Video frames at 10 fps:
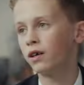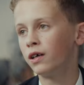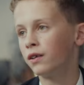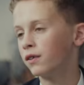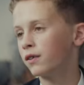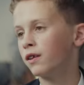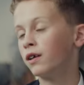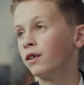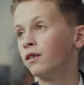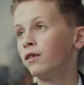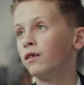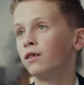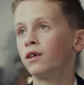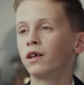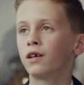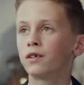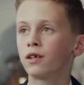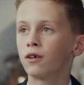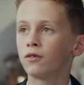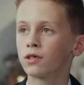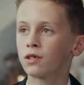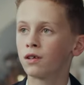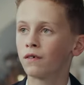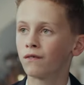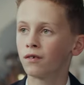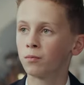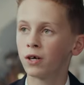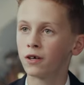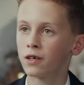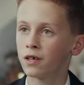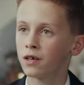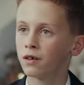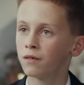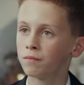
and then I had counselling for about a year.